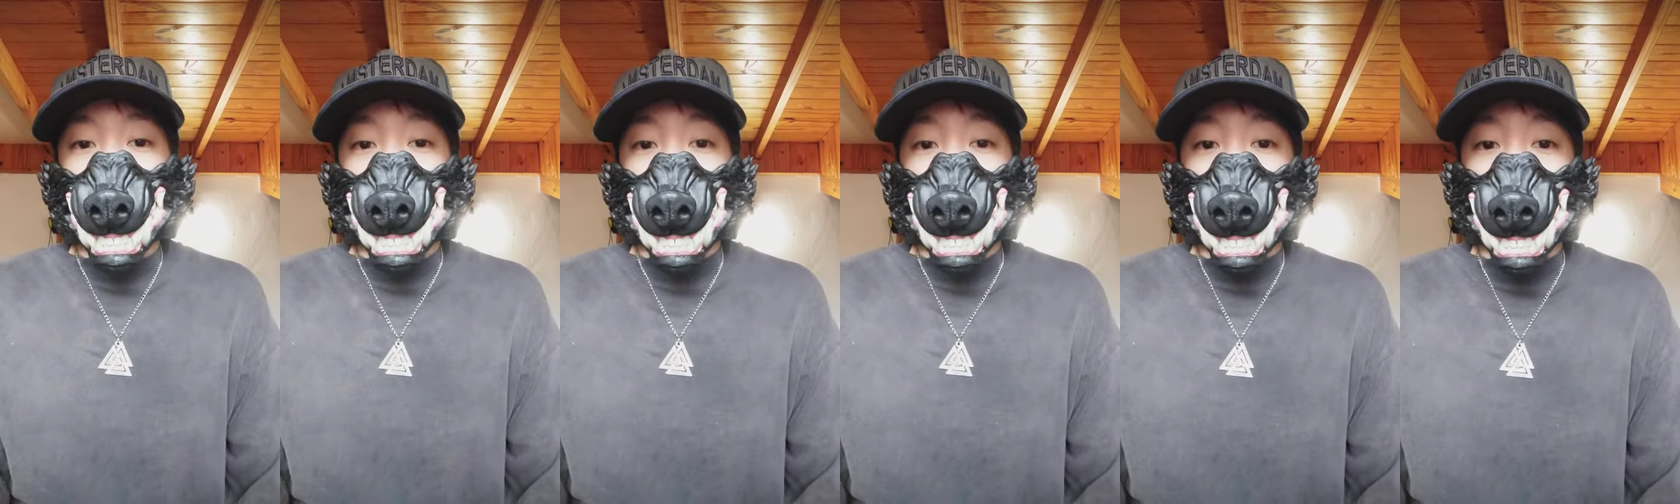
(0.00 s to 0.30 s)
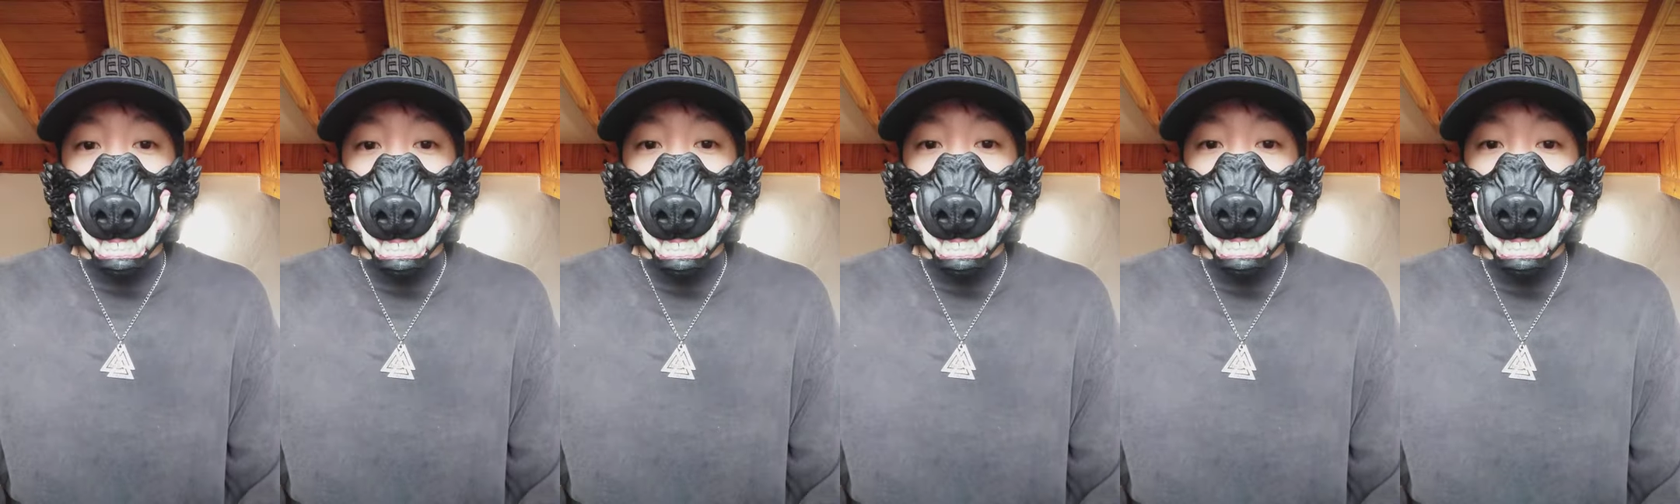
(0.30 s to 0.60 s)

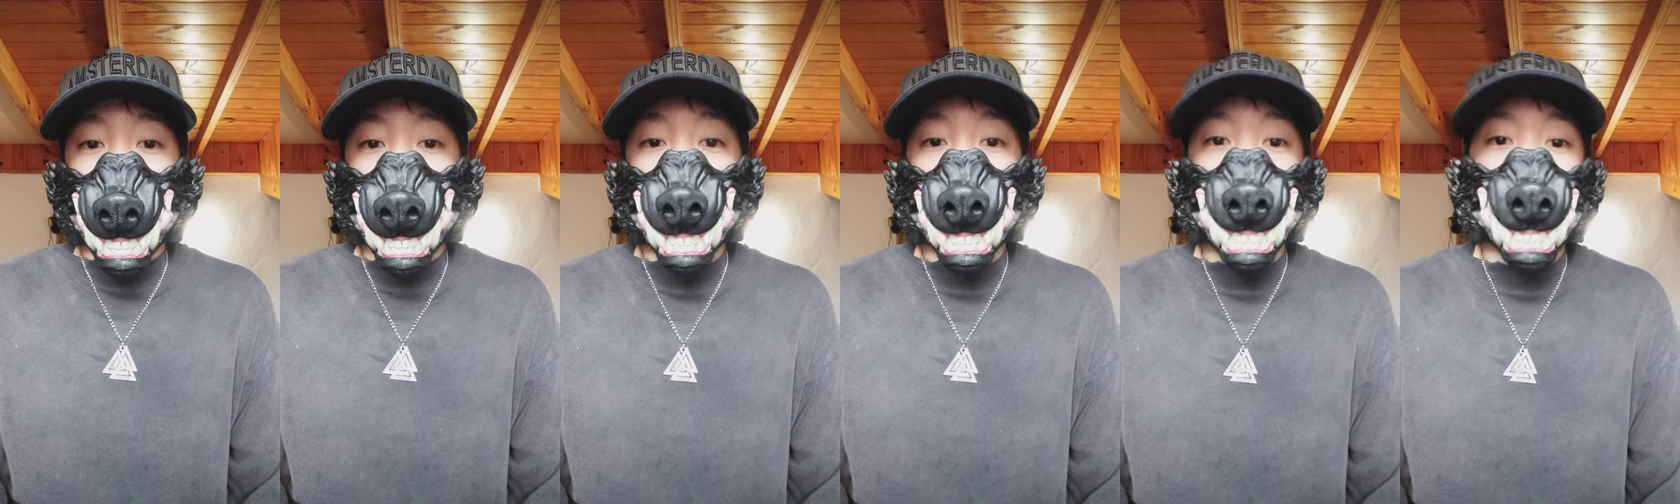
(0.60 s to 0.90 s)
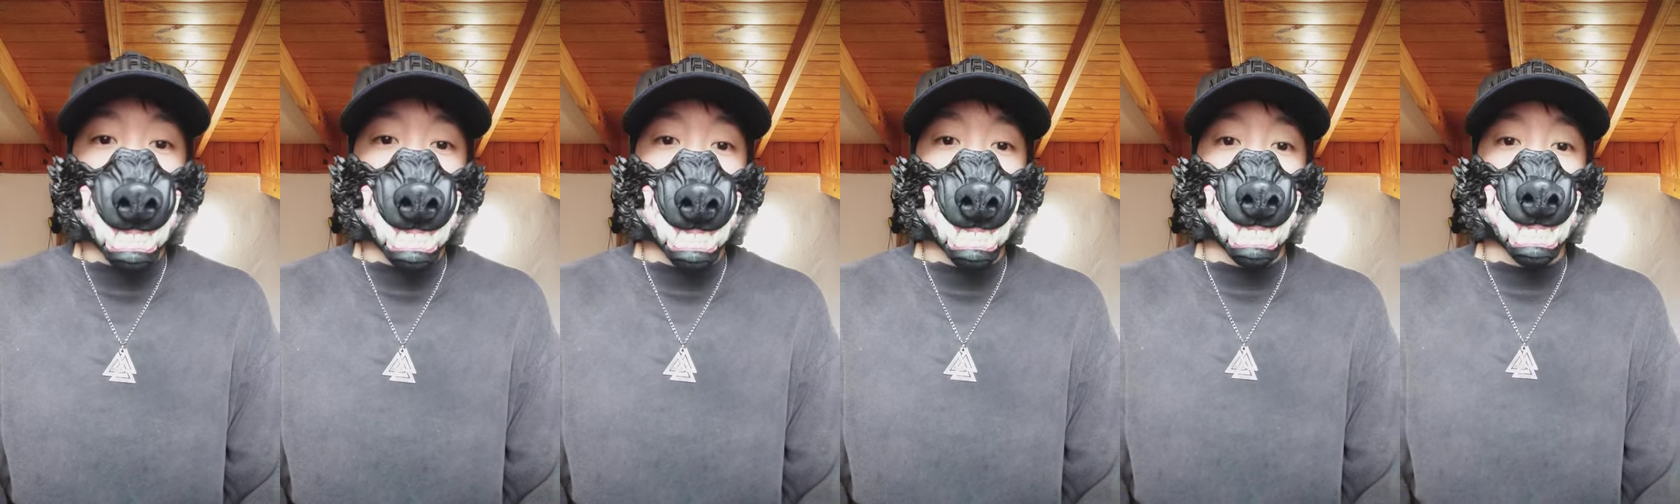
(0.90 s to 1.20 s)
So,
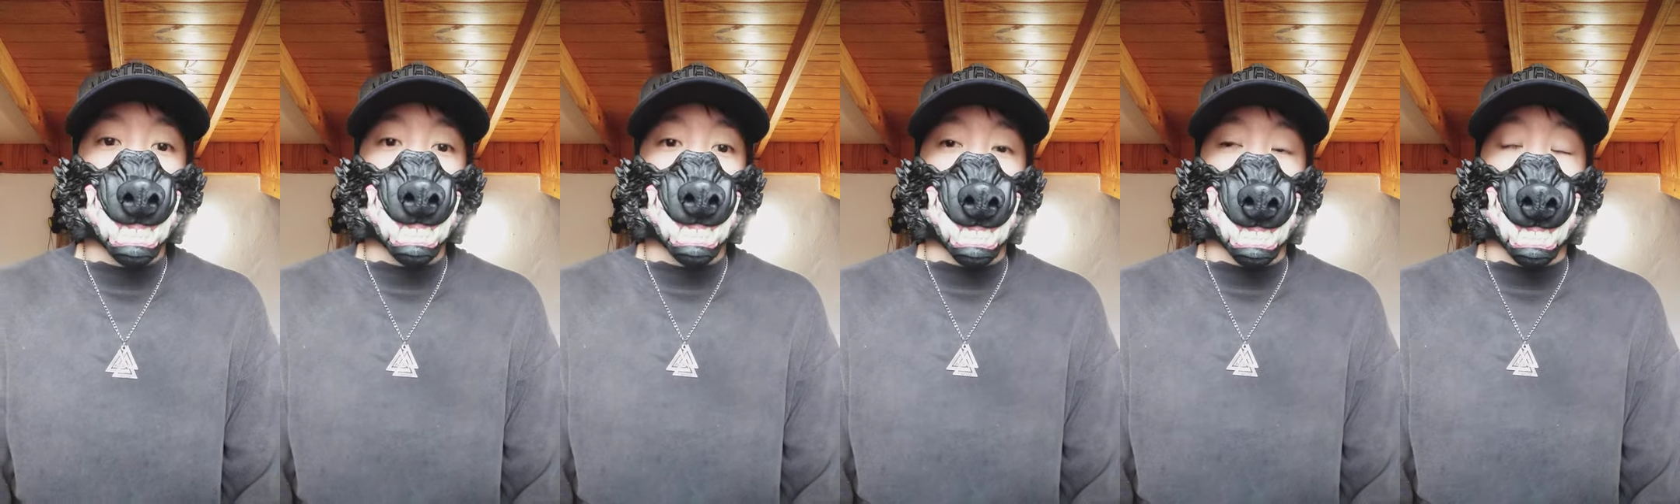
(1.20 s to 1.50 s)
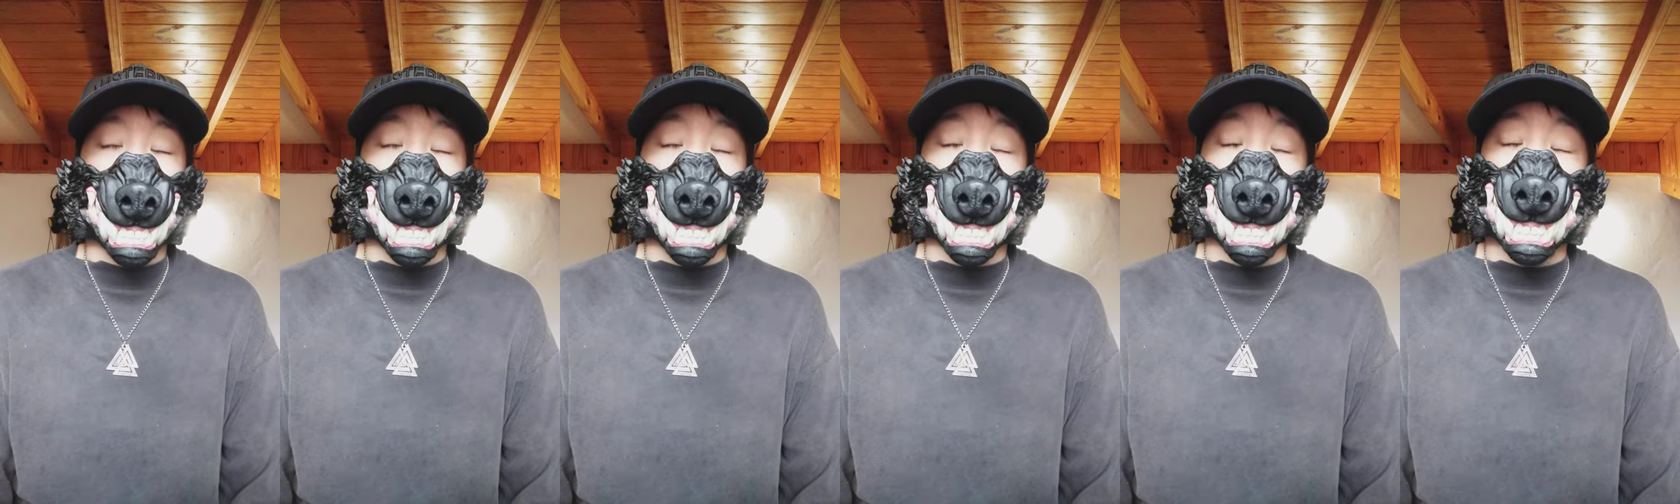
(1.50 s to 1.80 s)

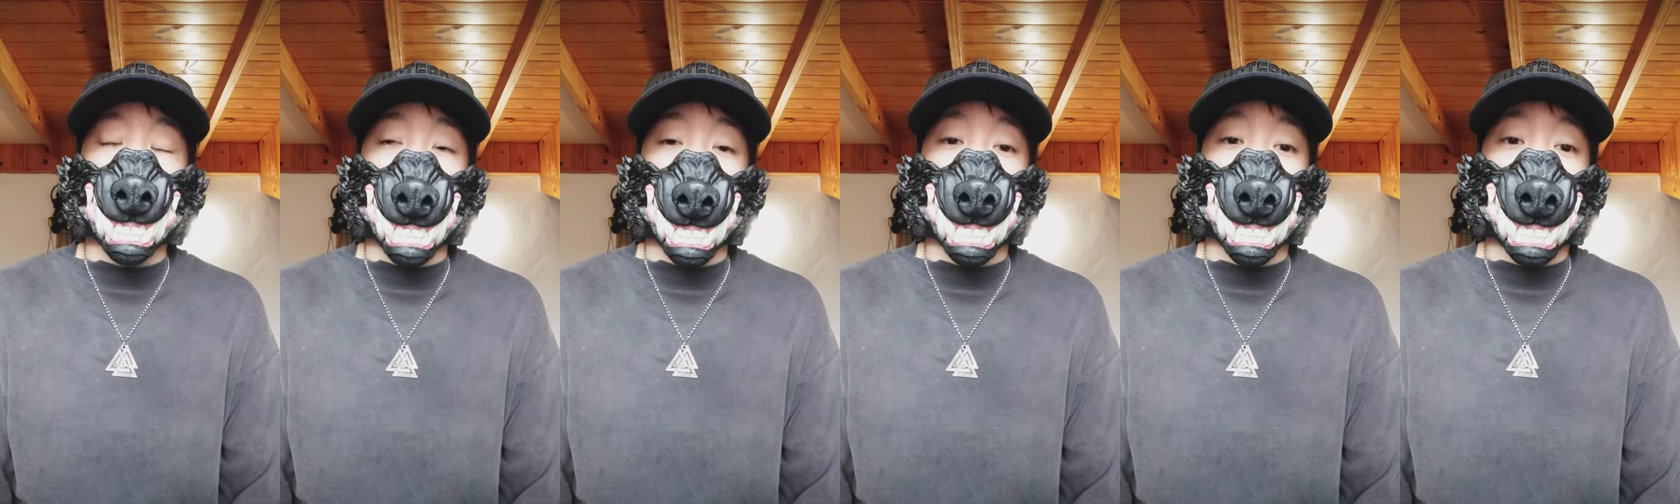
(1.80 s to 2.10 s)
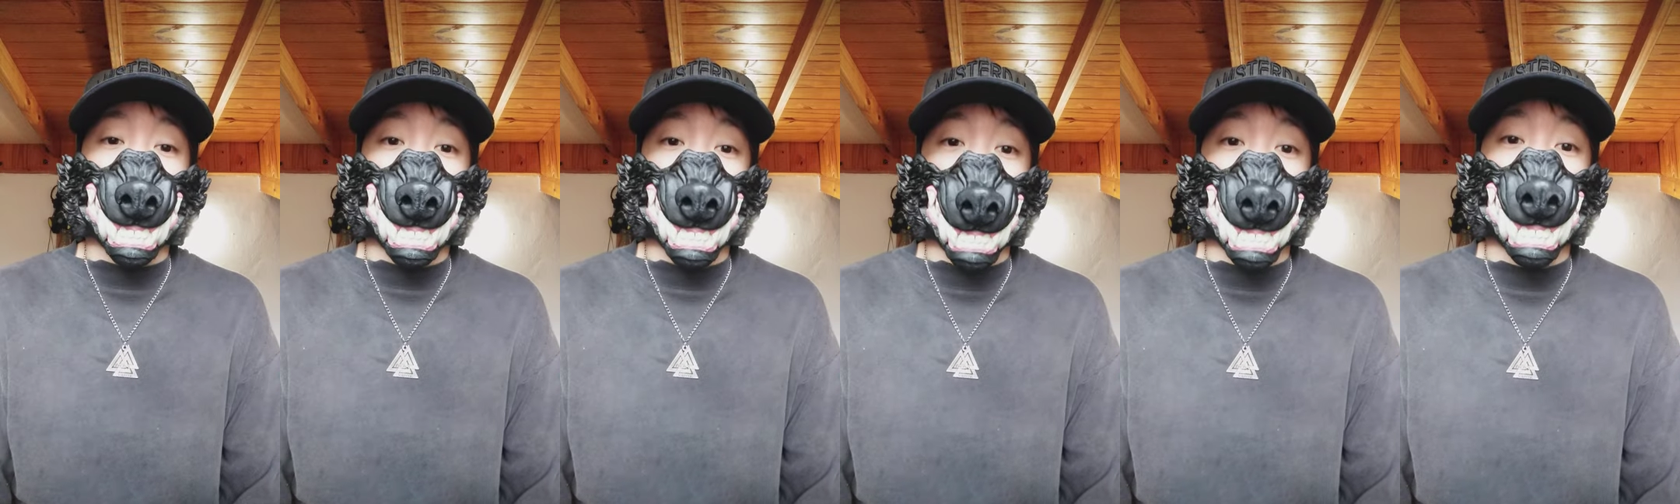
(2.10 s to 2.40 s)
and from
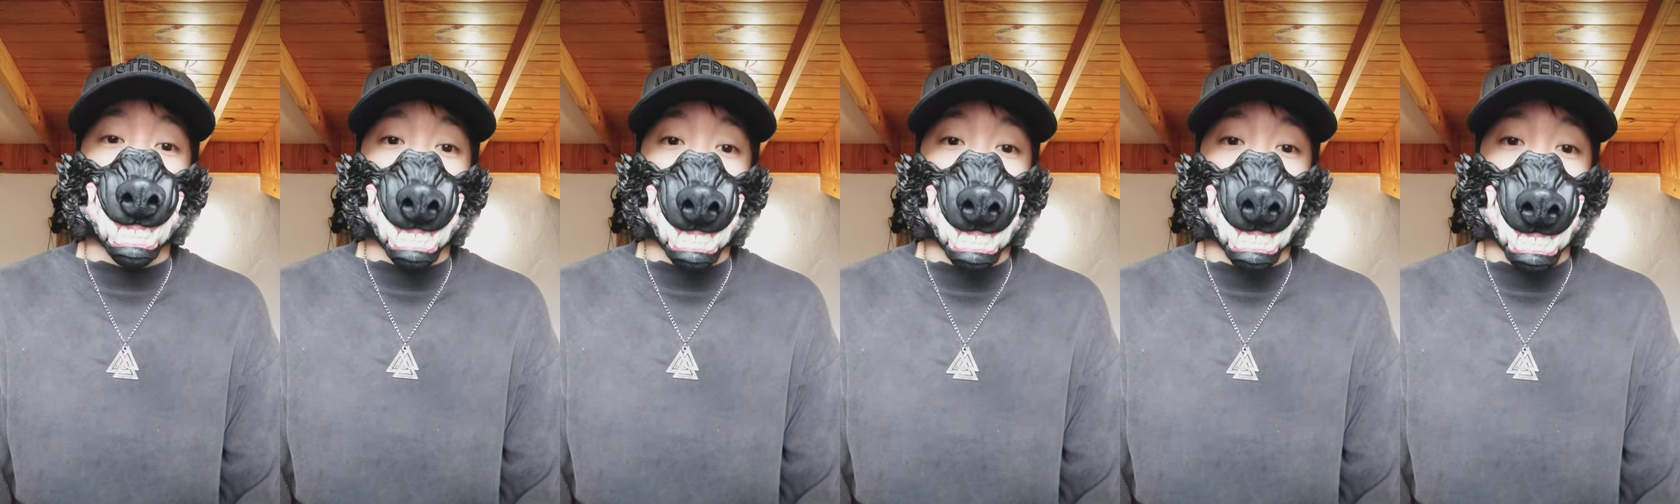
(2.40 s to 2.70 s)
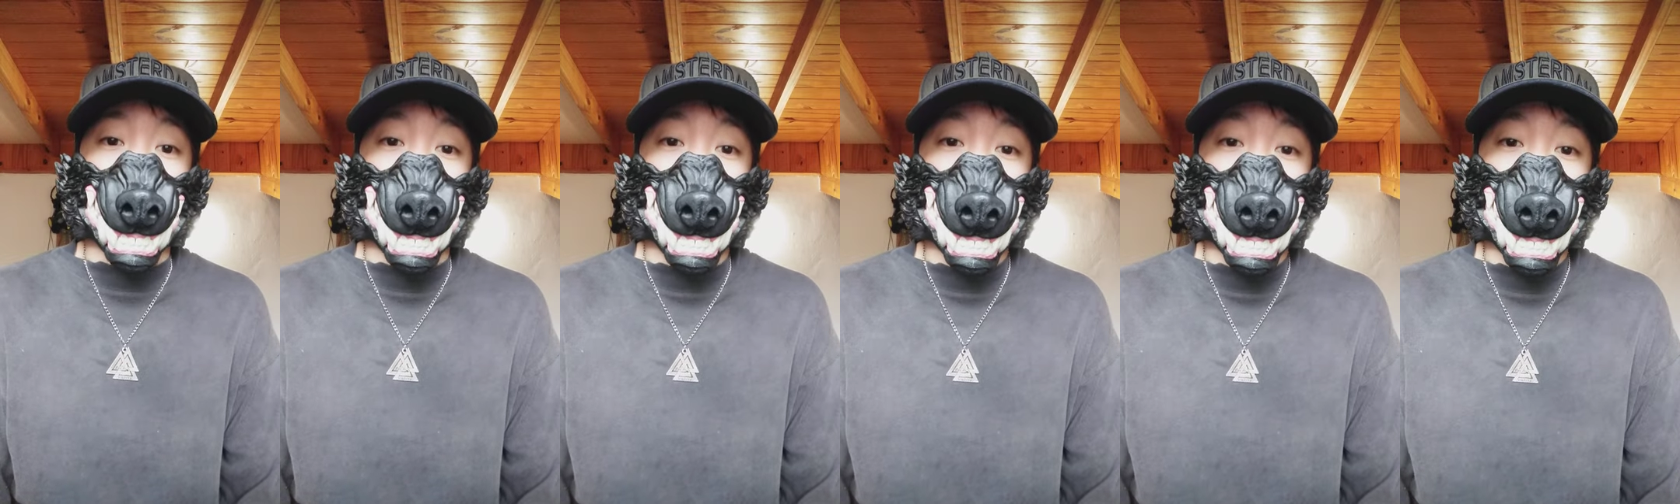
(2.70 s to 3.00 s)
Argentina too,